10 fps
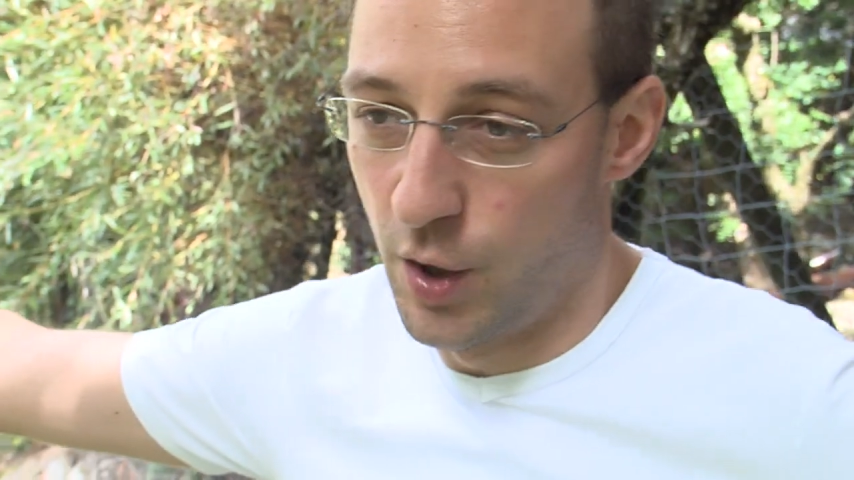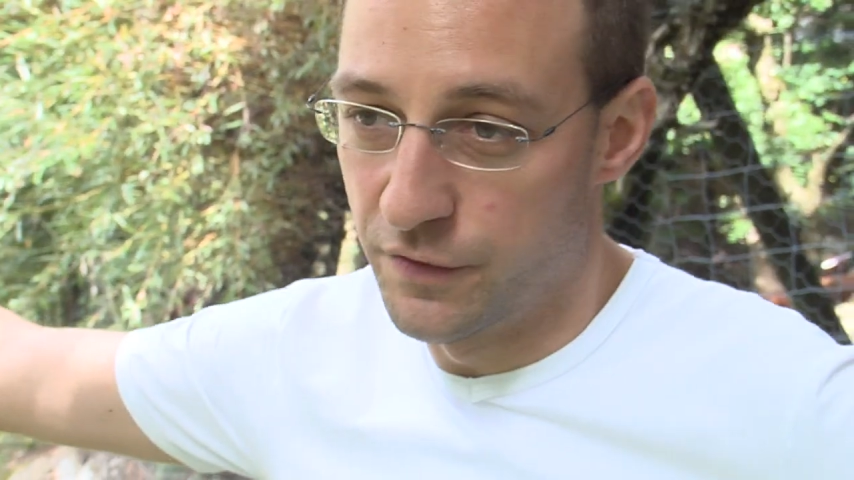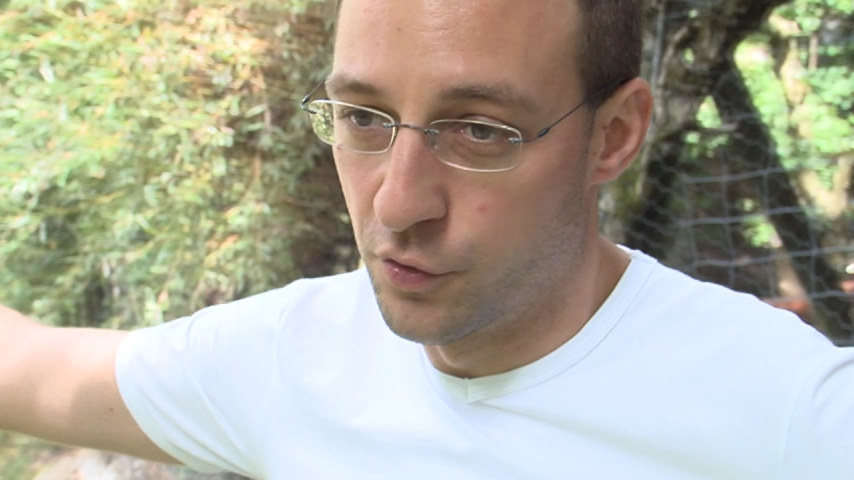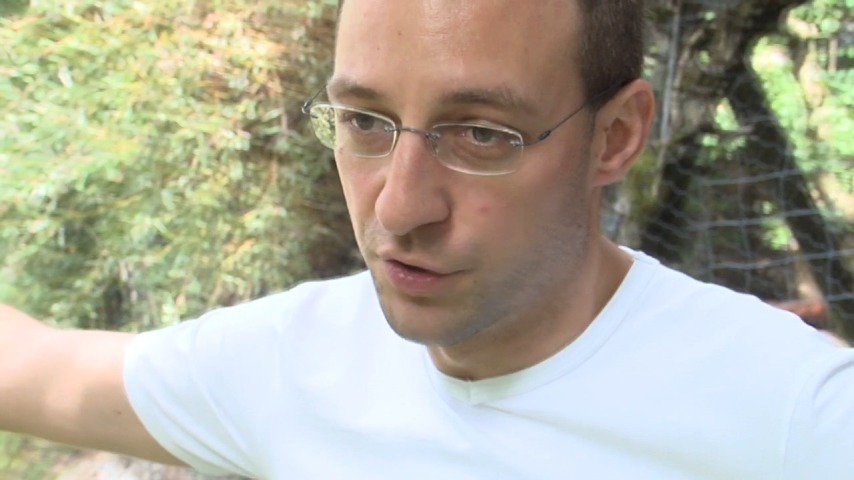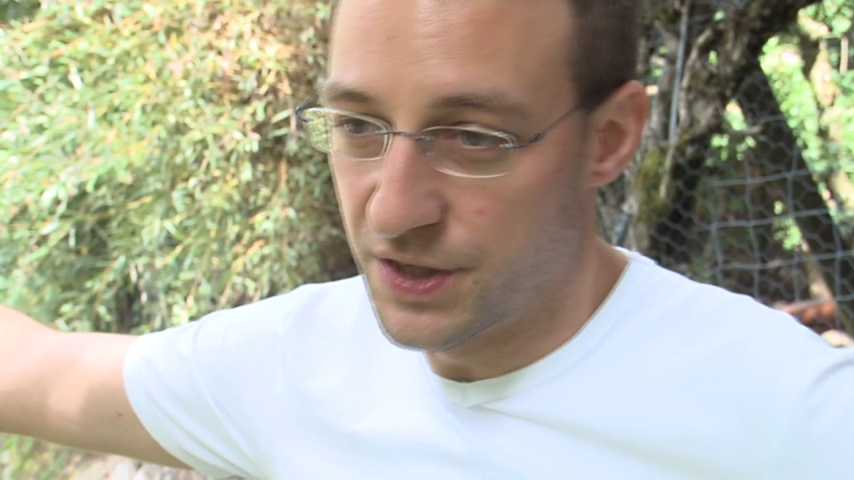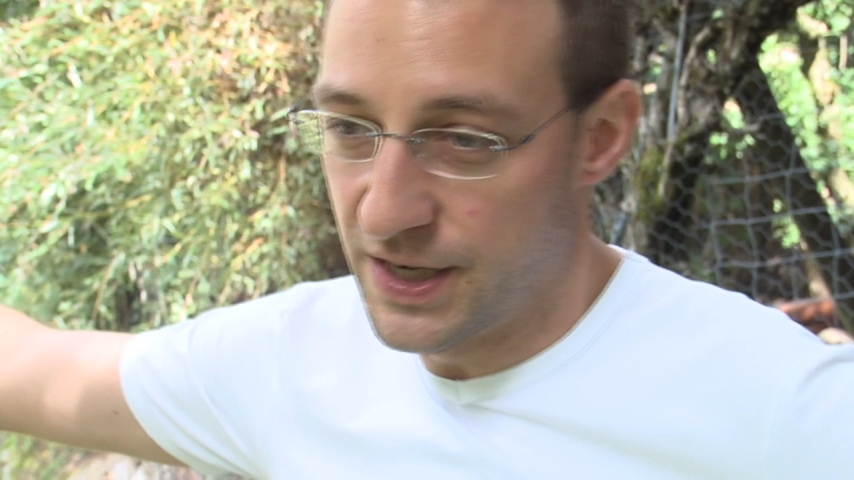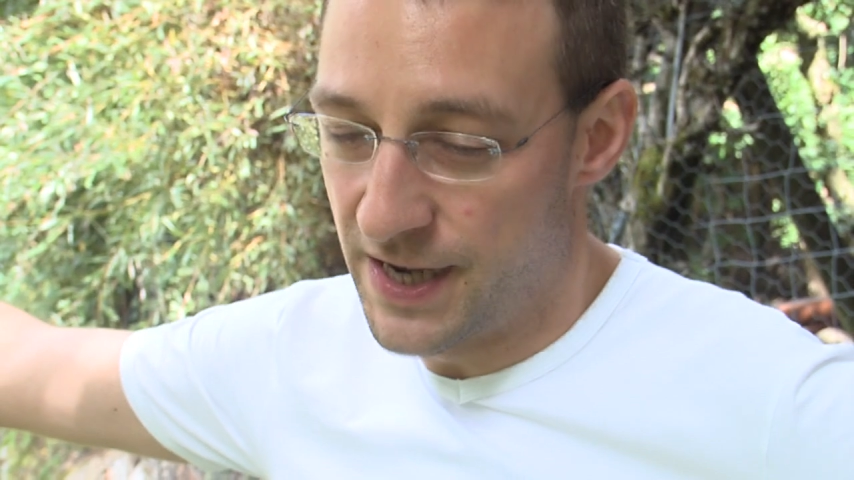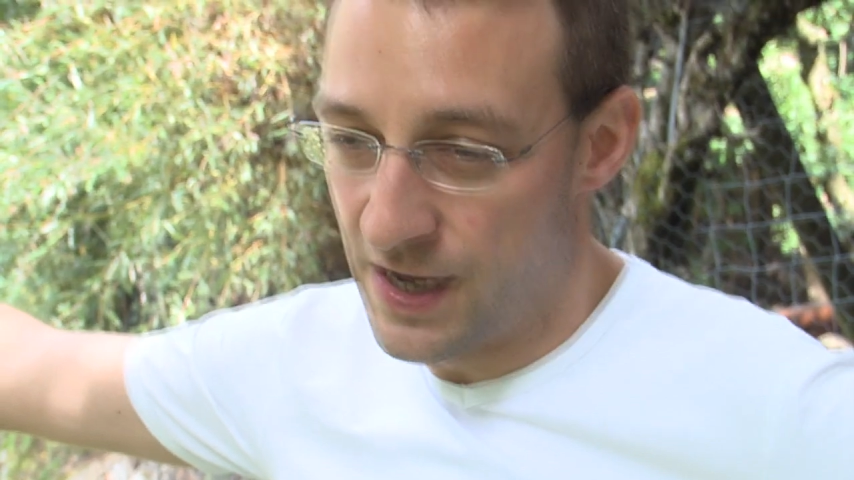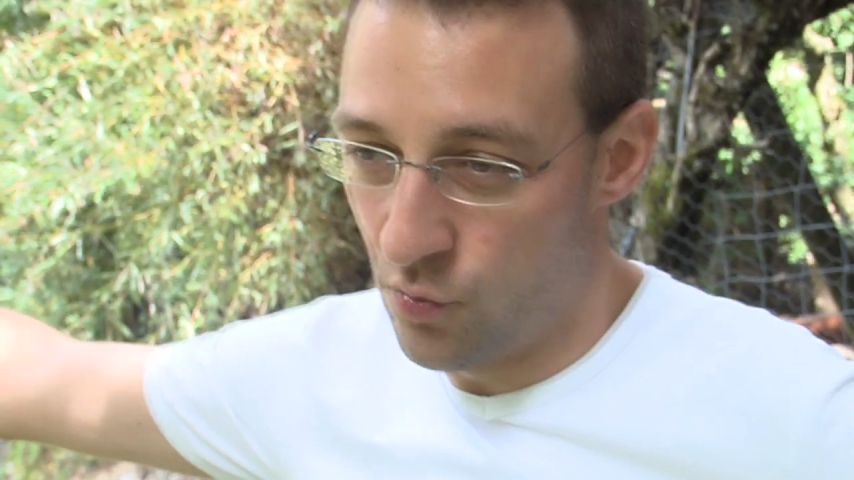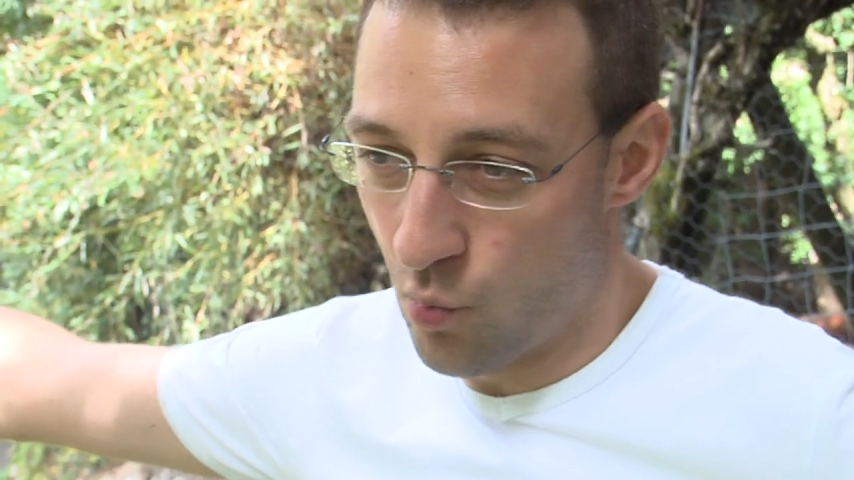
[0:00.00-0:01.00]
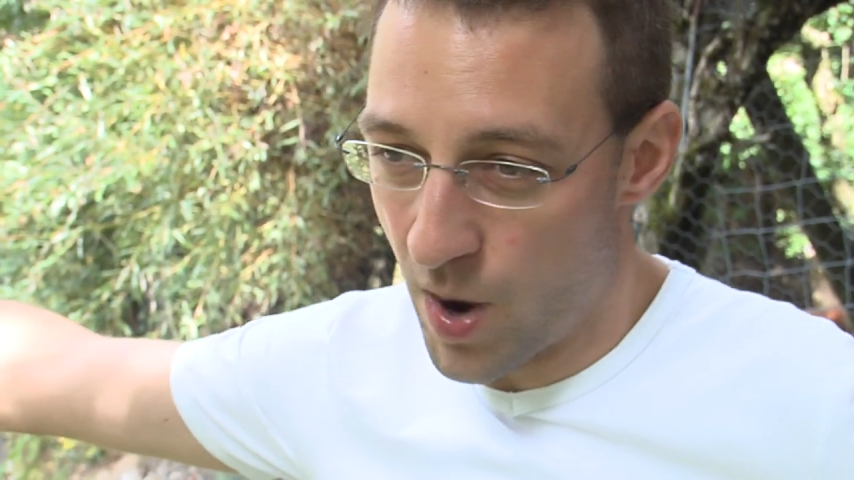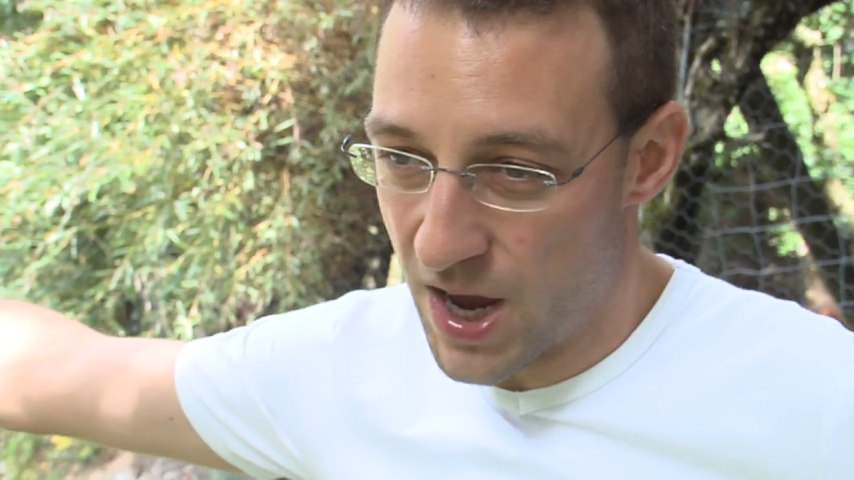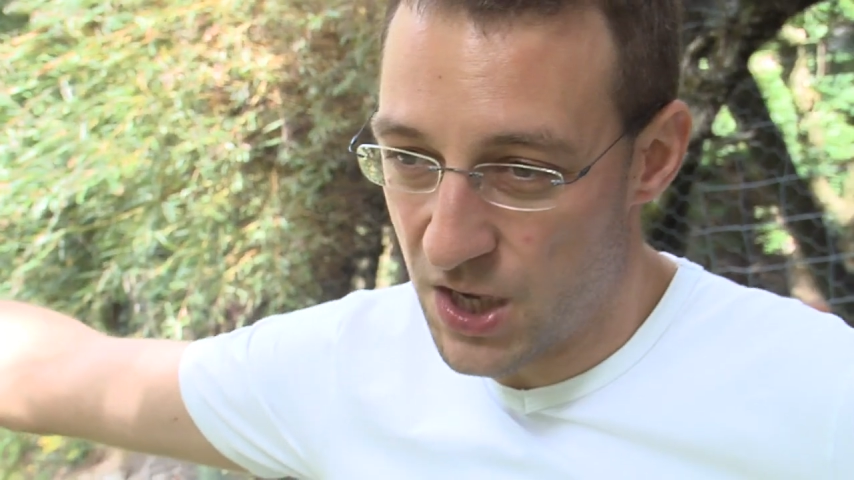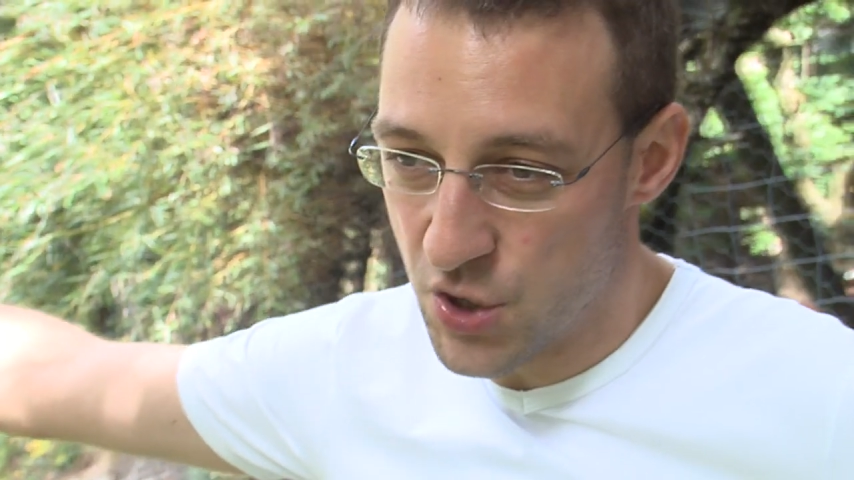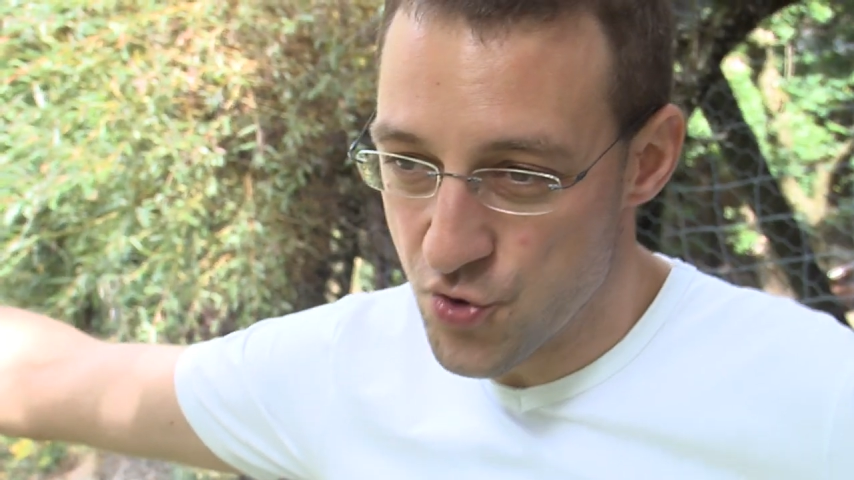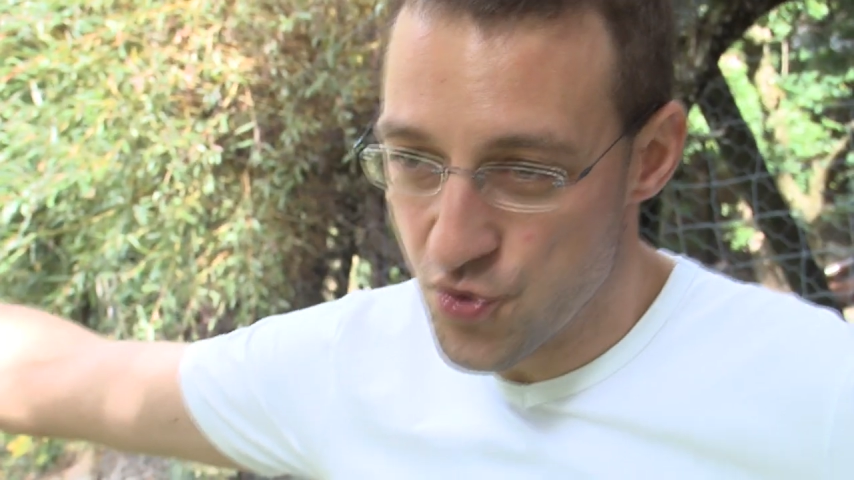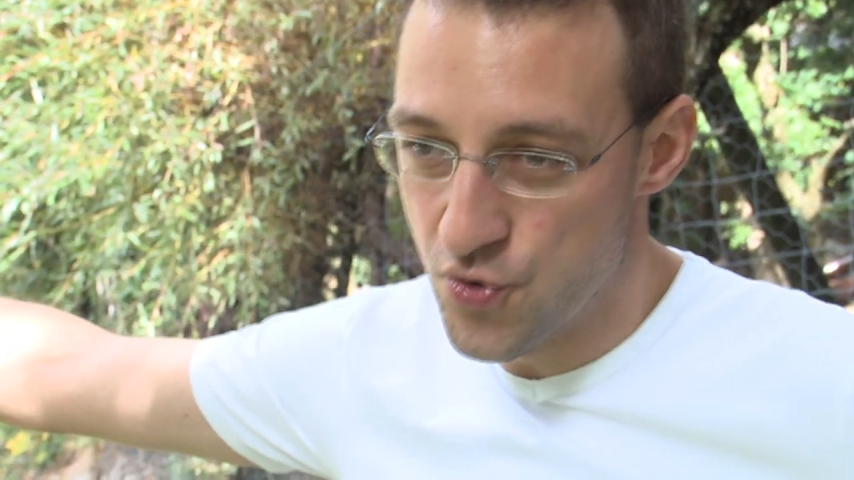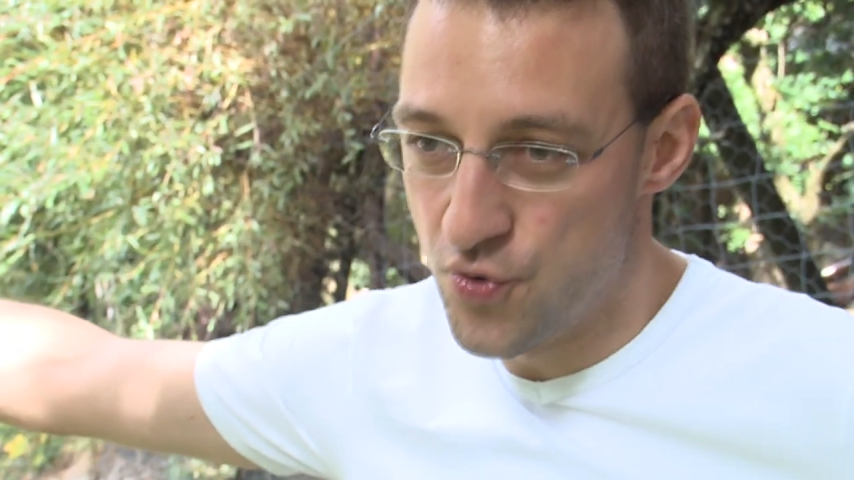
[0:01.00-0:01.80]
Of course, uh, when you